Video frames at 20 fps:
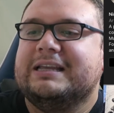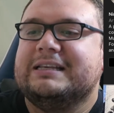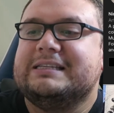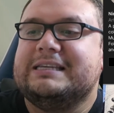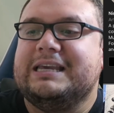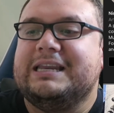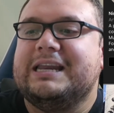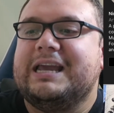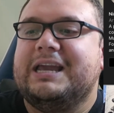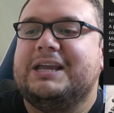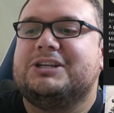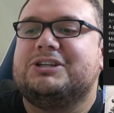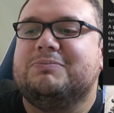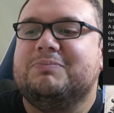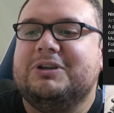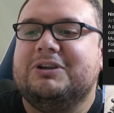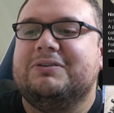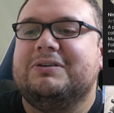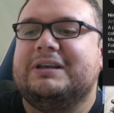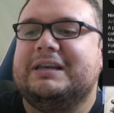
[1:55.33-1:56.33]
Teenage
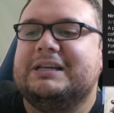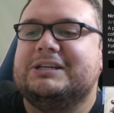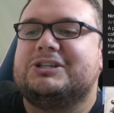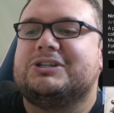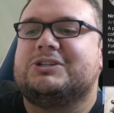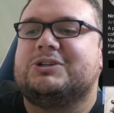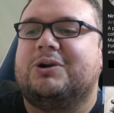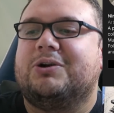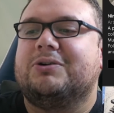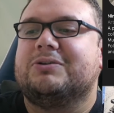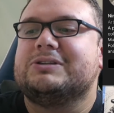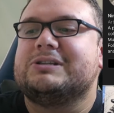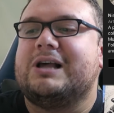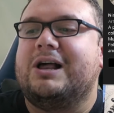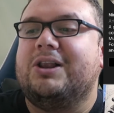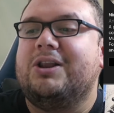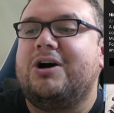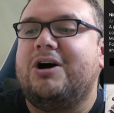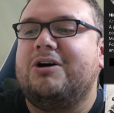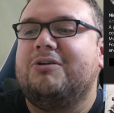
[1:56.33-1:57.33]
Mutant Ninja Turtles
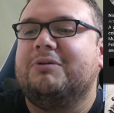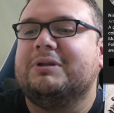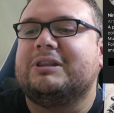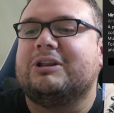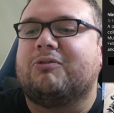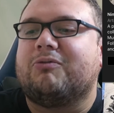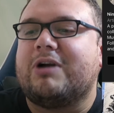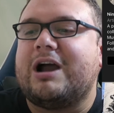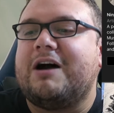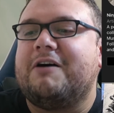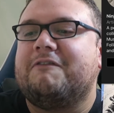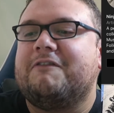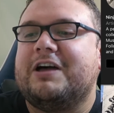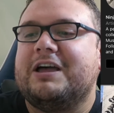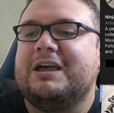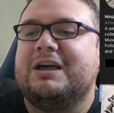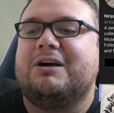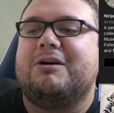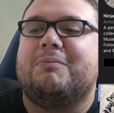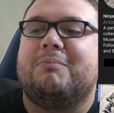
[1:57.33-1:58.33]
along with the
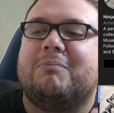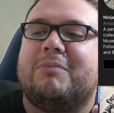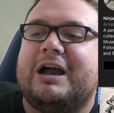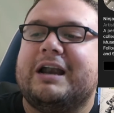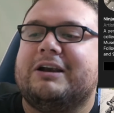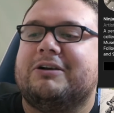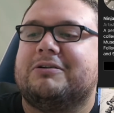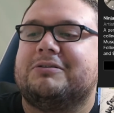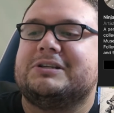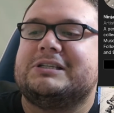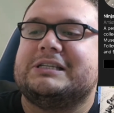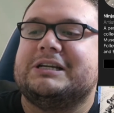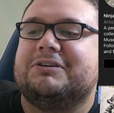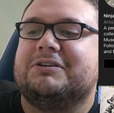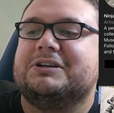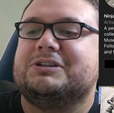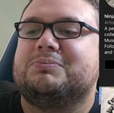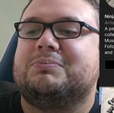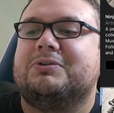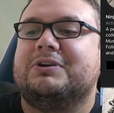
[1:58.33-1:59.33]
Raphael micro
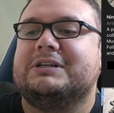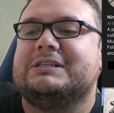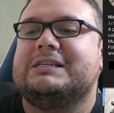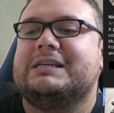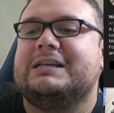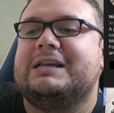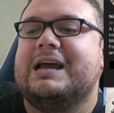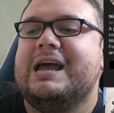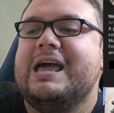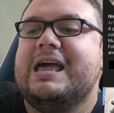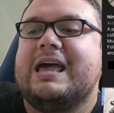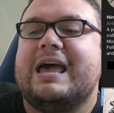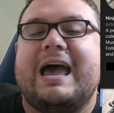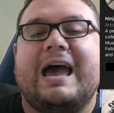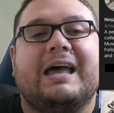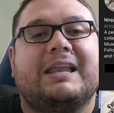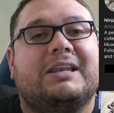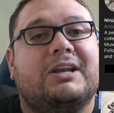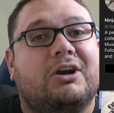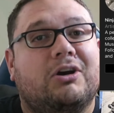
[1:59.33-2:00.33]
series printed
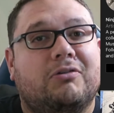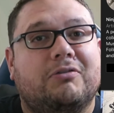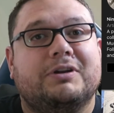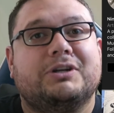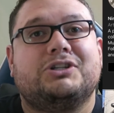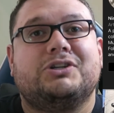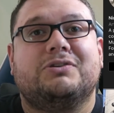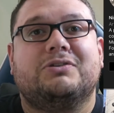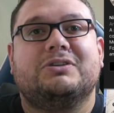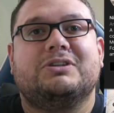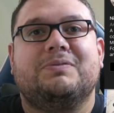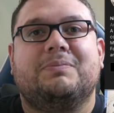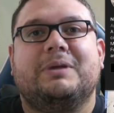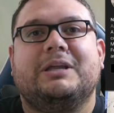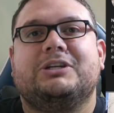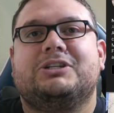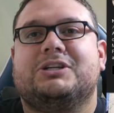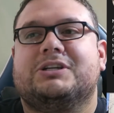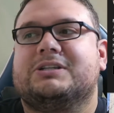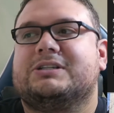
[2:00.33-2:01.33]
at their original
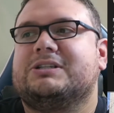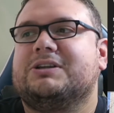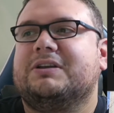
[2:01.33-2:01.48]
dimension.